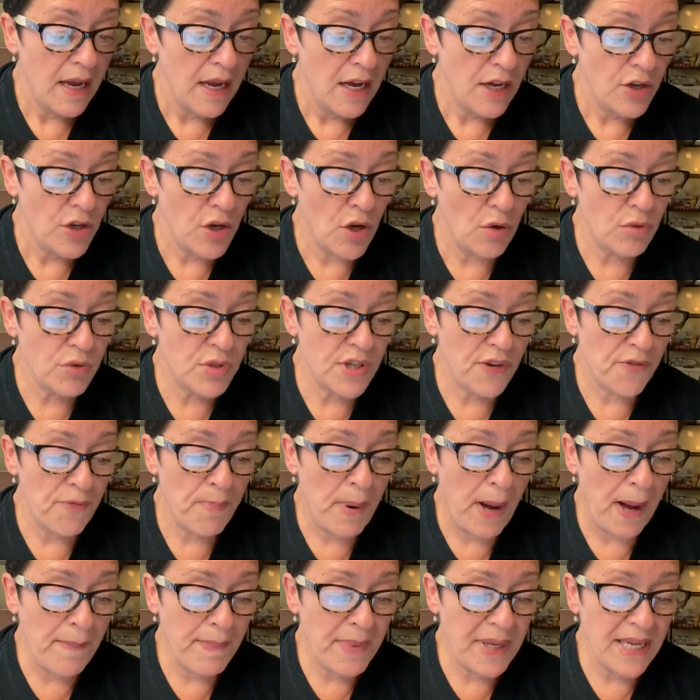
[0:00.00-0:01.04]
Notes of
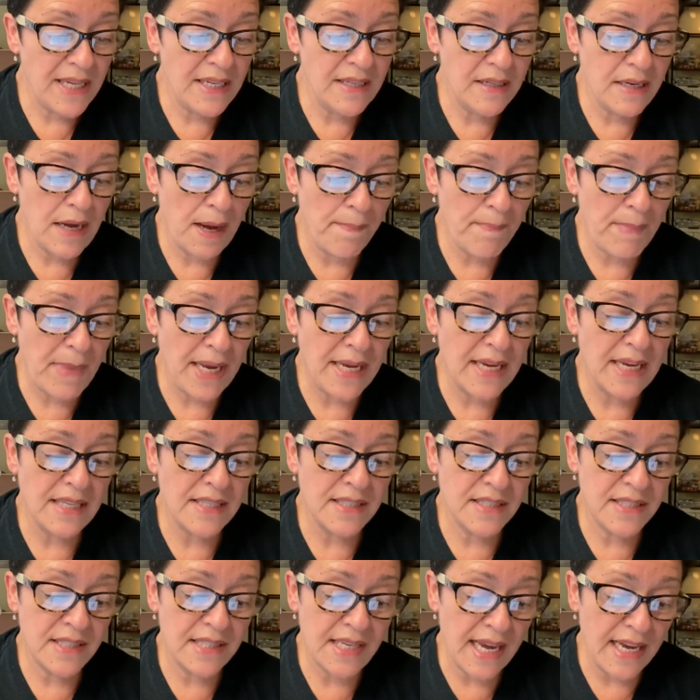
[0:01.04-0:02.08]
pumpkin, nutmeg, and
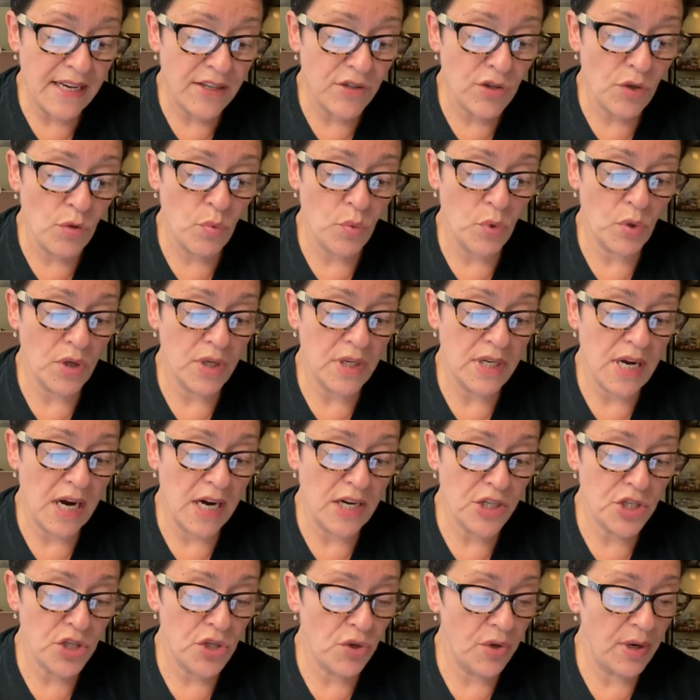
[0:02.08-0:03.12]
sandalwood
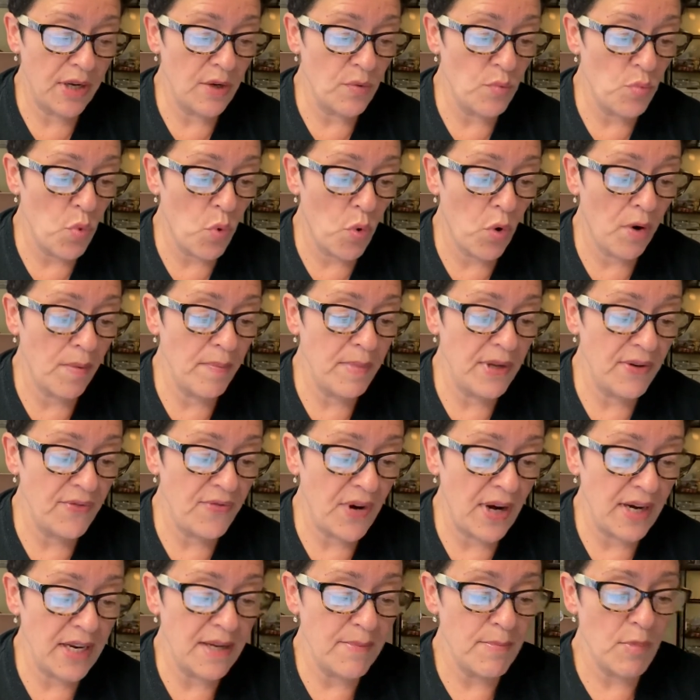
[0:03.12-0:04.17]
usher in warm,
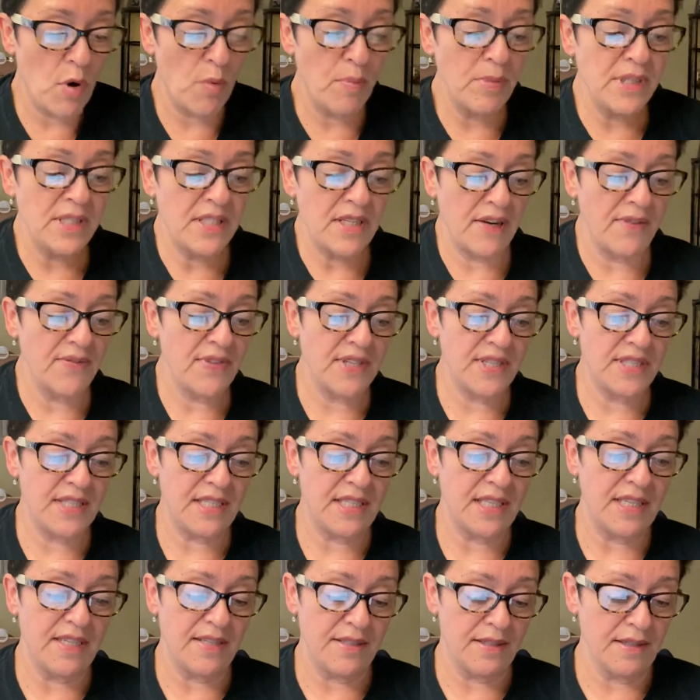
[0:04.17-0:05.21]
inviting moments of the
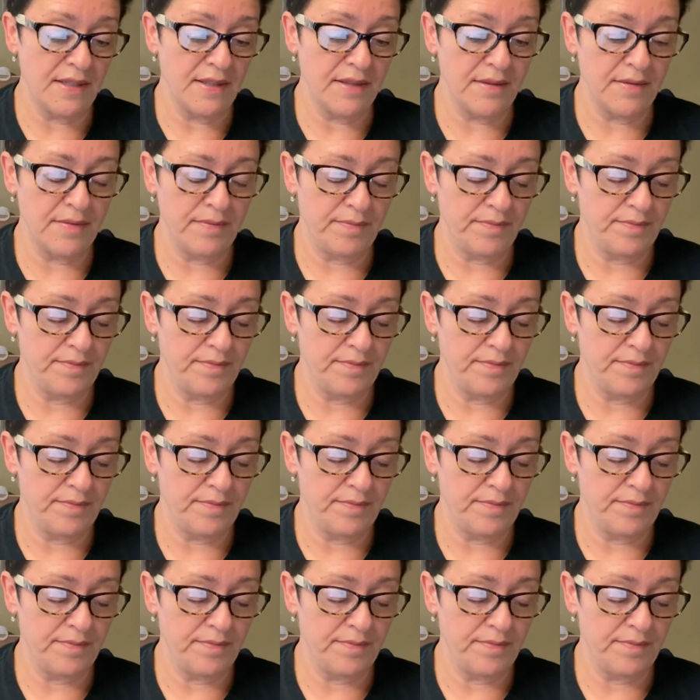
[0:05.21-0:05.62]
season.